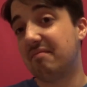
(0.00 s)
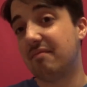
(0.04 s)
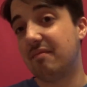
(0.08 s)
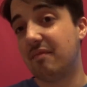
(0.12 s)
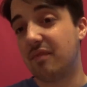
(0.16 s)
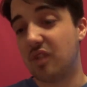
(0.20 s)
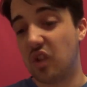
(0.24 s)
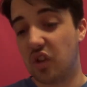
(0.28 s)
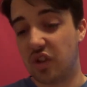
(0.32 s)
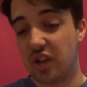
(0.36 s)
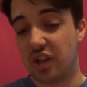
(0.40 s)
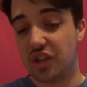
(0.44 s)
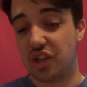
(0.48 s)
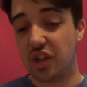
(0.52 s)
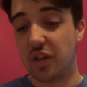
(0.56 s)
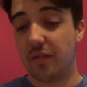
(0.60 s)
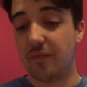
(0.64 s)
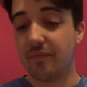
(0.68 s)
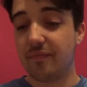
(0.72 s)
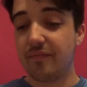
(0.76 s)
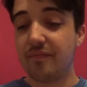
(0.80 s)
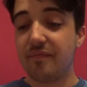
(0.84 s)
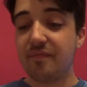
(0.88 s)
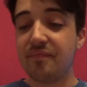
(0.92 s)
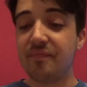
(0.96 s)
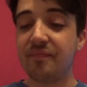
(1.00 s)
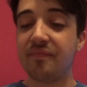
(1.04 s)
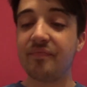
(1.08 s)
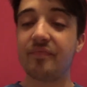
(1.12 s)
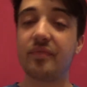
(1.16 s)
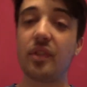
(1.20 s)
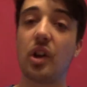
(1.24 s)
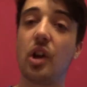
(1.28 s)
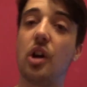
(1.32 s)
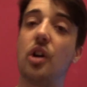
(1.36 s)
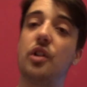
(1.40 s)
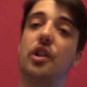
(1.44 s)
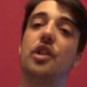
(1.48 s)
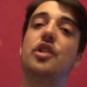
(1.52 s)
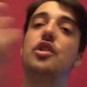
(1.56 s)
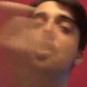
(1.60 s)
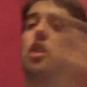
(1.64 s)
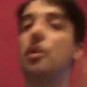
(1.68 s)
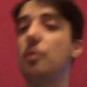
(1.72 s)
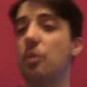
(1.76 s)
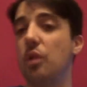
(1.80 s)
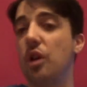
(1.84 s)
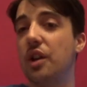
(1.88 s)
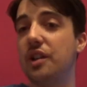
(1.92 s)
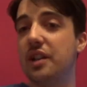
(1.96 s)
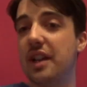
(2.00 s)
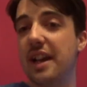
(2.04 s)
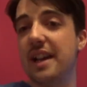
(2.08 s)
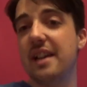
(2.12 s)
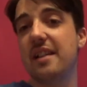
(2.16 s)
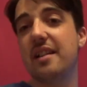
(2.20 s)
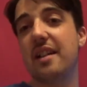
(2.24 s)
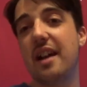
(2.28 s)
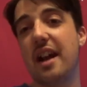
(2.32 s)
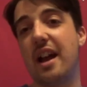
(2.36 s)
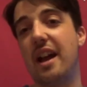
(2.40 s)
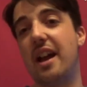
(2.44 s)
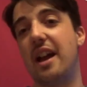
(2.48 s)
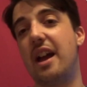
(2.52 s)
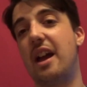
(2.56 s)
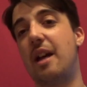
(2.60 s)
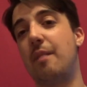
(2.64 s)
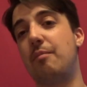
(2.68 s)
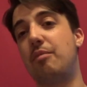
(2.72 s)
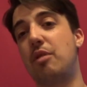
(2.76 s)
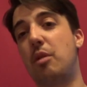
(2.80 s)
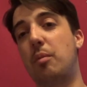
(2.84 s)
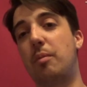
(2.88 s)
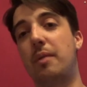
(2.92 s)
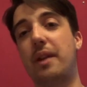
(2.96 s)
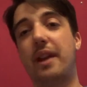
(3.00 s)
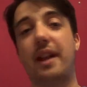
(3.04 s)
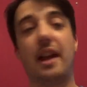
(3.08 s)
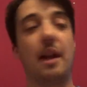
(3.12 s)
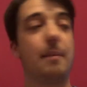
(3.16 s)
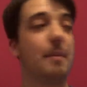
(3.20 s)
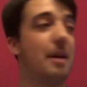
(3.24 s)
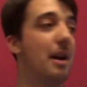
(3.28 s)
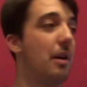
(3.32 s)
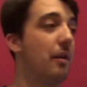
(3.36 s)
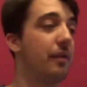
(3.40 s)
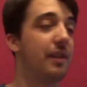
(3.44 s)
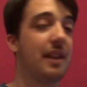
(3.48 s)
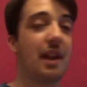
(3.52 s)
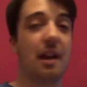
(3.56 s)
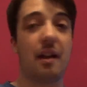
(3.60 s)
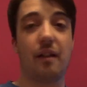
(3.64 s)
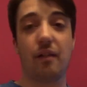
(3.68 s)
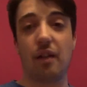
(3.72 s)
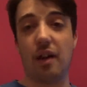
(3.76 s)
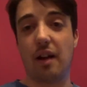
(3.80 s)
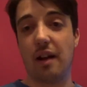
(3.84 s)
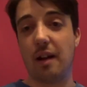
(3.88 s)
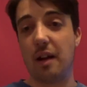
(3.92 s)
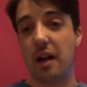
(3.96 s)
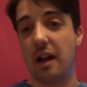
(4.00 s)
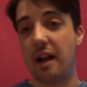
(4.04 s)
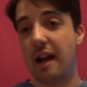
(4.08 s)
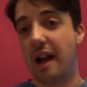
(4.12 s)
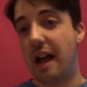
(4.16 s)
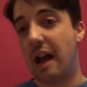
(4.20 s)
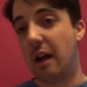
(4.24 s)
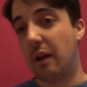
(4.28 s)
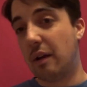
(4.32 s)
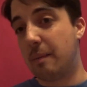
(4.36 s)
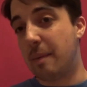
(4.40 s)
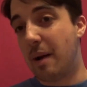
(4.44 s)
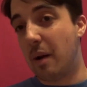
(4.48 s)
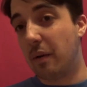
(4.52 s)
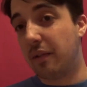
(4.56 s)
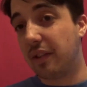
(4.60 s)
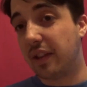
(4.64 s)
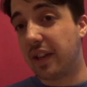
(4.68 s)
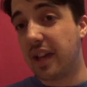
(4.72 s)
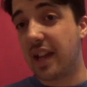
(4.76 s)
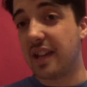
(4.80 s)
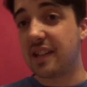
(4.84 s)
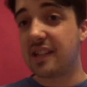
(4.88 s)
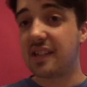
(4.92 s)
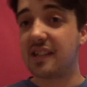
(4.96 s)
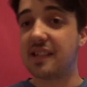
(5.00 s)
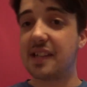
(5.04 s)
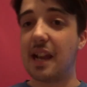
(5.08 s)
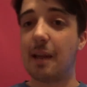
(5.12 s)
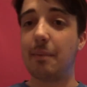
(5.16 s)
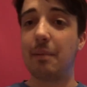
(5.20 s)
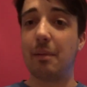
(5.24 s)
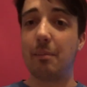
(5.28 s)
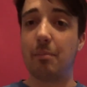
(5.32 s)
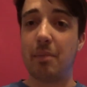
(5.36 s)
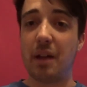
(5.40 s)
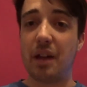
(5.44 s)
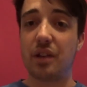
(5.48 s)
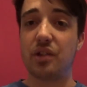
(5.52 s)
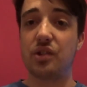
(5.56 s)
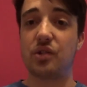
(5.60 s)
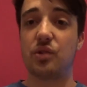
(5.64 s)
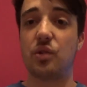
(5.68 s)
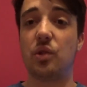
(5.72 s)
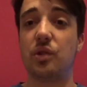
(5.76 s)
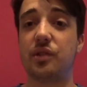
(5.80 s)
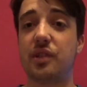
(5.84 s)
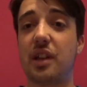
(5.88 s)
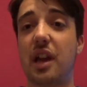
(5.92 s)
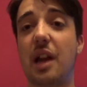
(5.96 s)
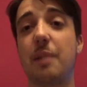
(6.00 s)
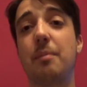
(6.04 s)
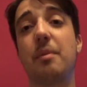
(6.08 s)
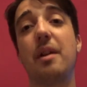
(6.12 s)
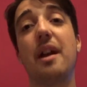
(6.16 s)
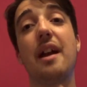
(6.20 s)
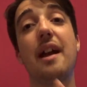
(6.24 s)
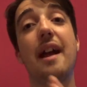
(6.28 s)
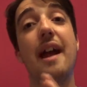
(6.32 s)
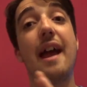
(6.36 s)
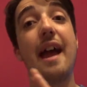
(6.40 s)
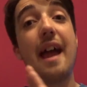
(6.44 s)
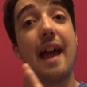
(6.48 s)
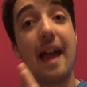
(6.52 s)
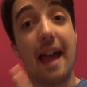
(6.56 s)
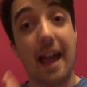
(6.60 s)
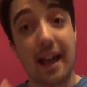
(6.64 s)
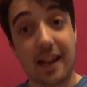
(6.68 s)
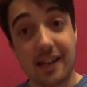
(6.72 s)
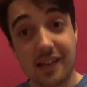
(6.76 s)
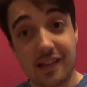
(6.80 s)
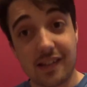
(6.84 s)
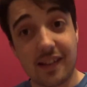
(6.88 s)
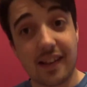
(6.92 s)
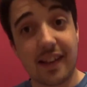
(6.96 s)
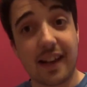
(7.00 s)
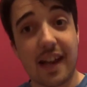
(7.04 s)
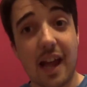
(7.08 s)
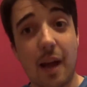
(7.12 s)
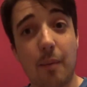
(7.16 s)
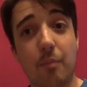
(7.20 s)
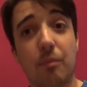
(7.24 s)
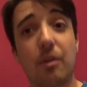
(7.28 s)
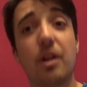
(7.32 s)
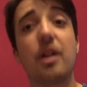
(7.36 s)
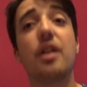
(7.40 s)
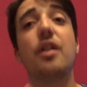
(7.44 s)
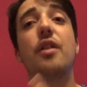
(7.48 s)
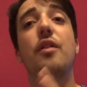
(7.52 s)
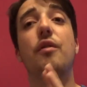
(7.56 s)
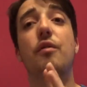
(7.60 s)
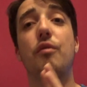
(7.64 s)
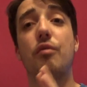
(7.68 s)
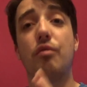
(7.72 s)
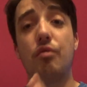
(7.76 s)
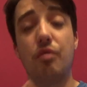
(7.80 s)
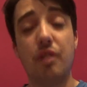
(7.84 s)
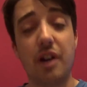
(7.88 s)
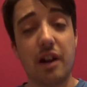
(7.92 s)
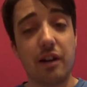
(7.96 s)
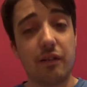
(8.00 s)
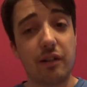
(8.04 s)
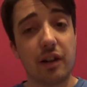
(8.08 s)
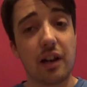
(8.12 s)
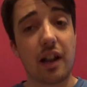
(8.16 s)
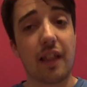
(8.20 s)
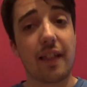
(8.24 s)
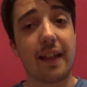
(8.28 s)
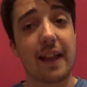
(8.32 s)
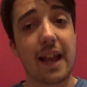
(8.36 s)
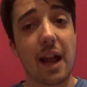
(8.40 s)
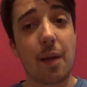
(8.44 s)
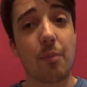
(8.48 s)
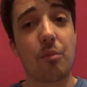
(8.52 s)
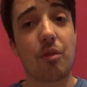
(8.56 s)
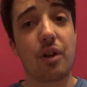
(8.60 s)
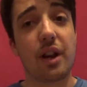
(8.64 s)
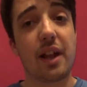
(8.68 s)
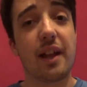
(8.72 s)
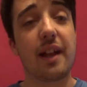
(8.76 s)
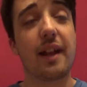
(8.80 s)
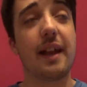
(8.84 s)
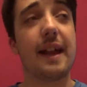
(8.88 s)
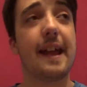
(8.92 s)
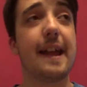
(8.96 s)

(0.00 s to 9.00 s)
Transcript: Not an issue. On a non-work day, I'm probably out and about with the kids, snapping pictures all the time. Excellent camera, really like the camera on it.